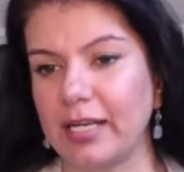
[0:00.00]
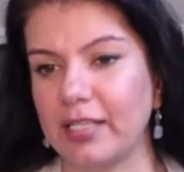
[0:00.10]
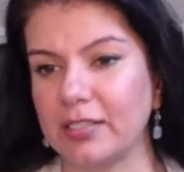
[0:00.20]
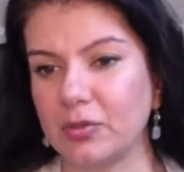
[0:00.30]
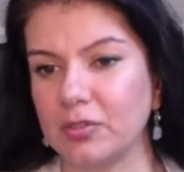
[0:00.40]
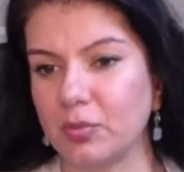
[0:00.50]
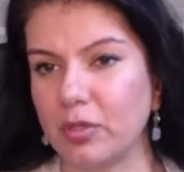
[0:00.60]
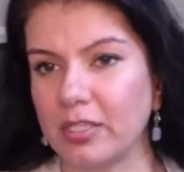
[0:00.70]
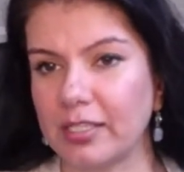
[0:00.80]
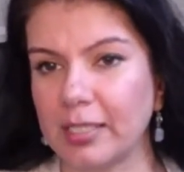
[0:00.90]
I don't
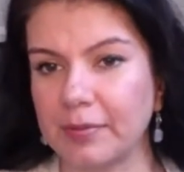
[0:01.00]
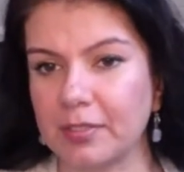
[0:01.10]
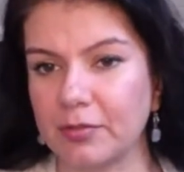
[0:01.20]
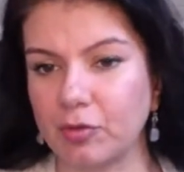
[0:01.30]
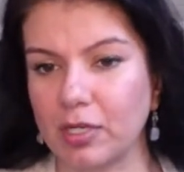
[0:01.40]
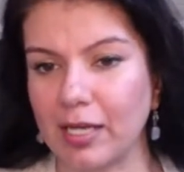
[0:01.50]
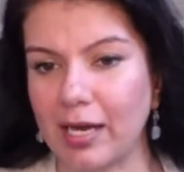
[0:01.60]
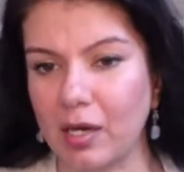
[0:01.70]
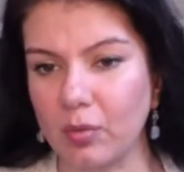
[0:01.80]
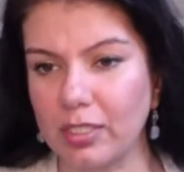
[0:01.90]
want to keep it the full
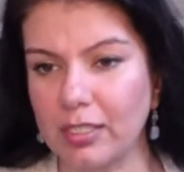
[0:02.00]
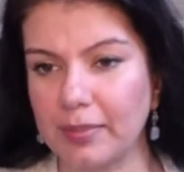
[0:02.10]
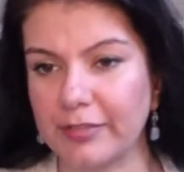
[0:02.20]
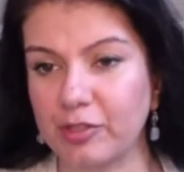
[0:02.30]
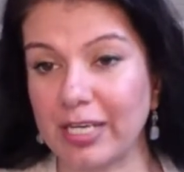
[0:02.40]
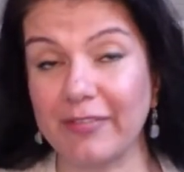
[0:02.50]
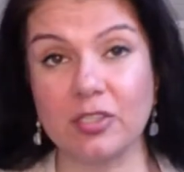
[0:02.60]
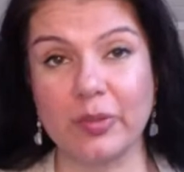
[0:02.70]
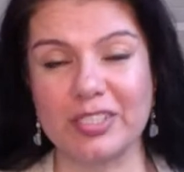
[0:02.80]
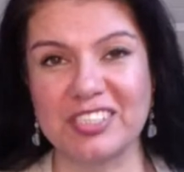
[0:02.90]
hour. But if you have
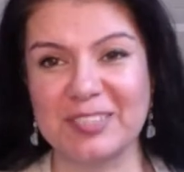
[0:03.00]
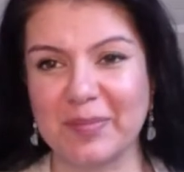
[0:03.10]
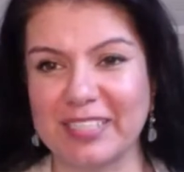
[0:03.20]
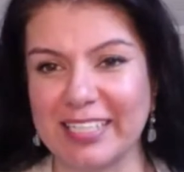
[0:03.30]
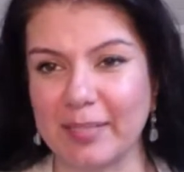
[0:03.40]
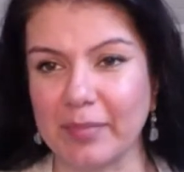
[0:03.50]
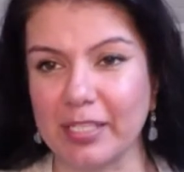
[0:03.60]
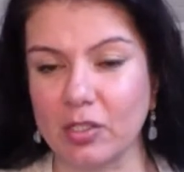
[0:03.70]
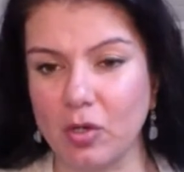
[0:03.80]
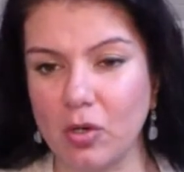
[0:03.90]
other questions, please let
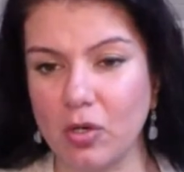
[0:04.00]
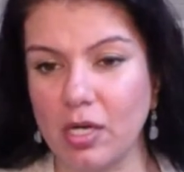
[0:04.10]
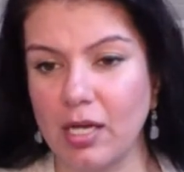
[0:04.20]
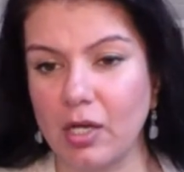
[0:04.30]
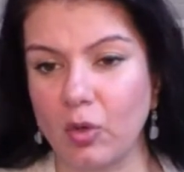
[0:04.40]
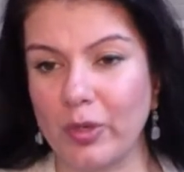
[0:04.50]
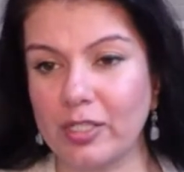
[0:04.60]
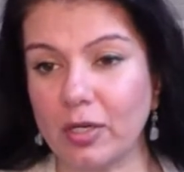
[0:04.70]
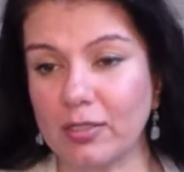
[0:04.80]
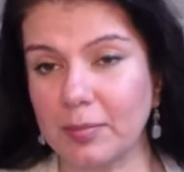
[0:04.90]
me know.
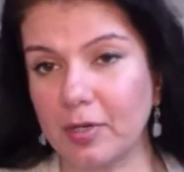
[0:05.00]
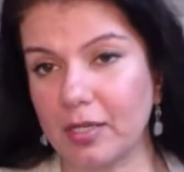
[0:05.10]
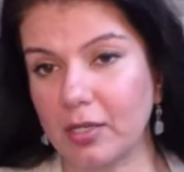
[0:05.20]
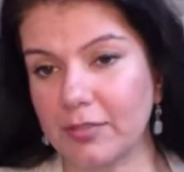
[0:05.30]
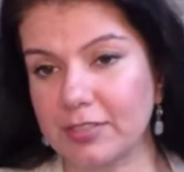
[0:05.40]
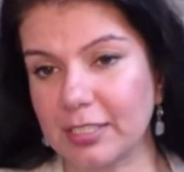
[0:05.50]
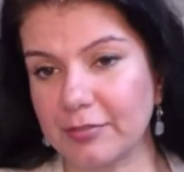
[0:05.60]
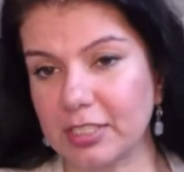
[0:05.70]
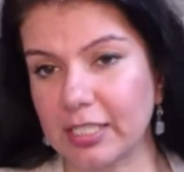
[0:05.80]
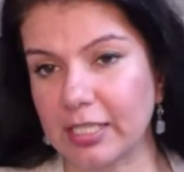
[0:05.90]
We talked about a lot of
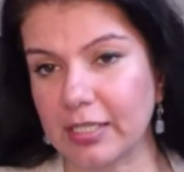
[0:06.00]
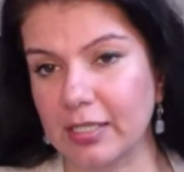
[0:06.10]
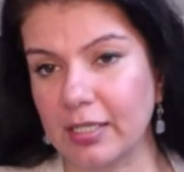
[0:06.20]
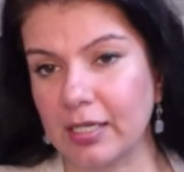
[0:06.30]
stuff today.